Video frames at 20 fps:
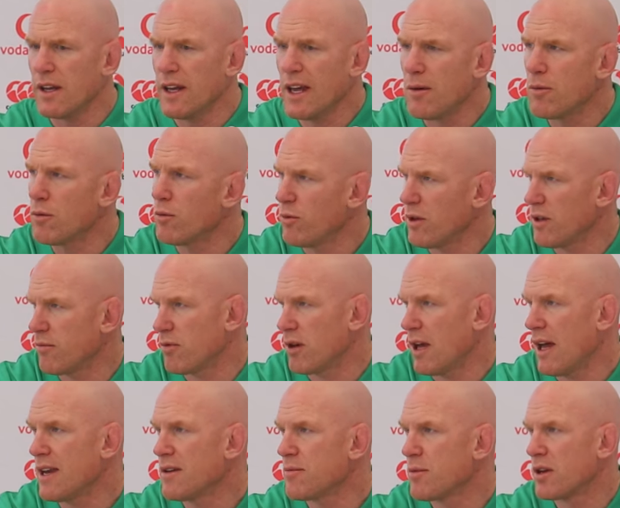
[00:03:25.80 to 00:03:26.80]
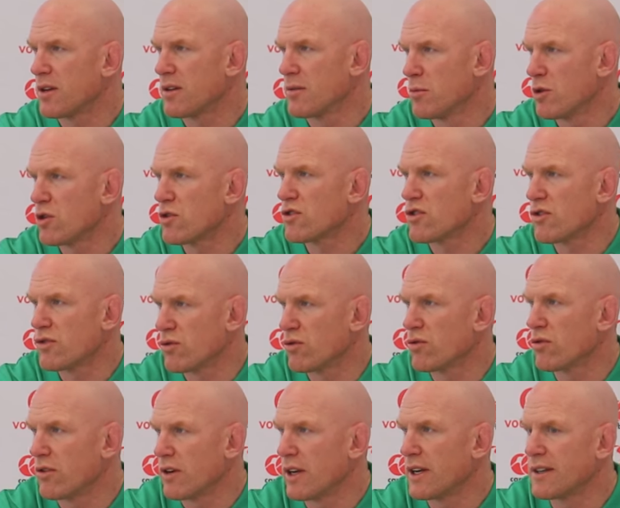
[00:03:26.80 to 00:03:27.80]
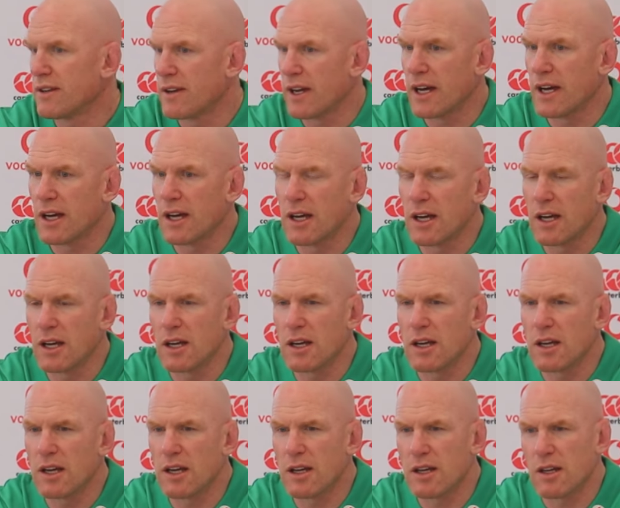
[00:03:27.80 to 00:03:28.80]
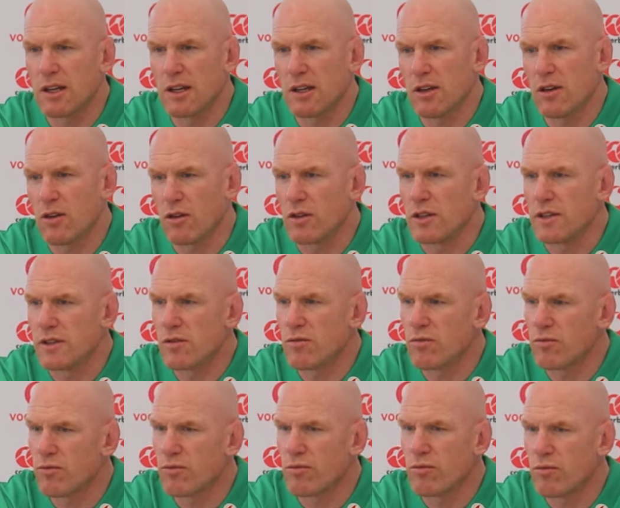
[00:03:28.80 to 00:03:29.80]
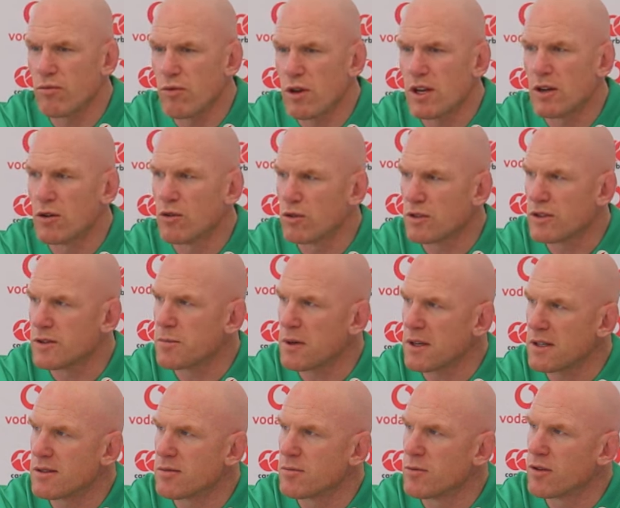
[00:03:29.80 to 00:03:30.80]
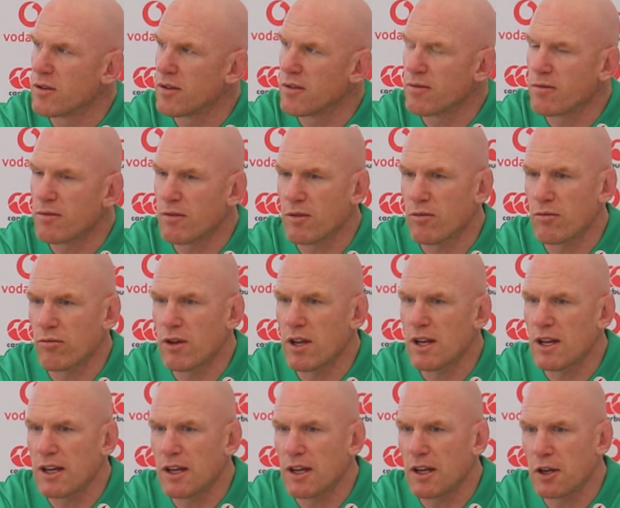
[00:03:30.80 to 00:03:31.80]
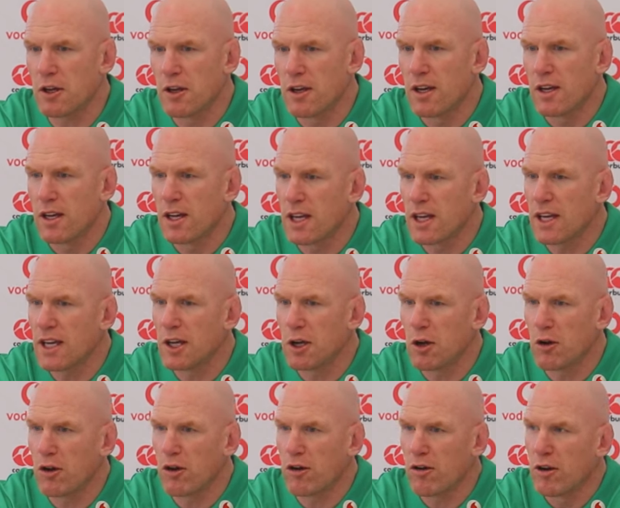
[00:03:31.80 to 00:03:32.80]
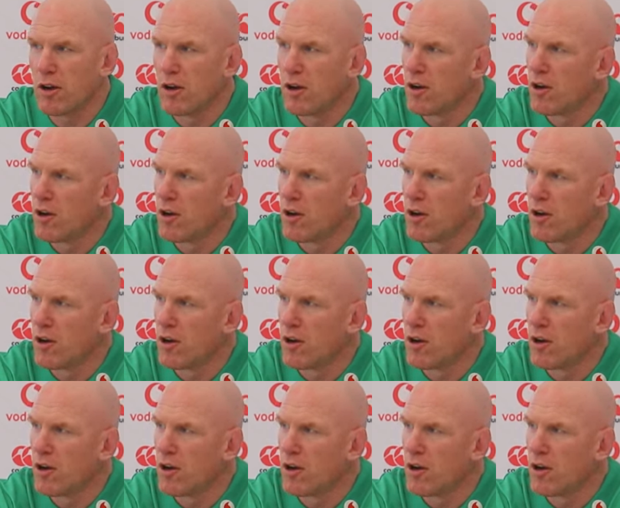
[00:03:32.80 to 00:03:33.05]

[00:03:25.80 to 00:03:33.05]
Yeah, well, we had him on the Emergent Tour, and you know, he's a real good specimen, really eager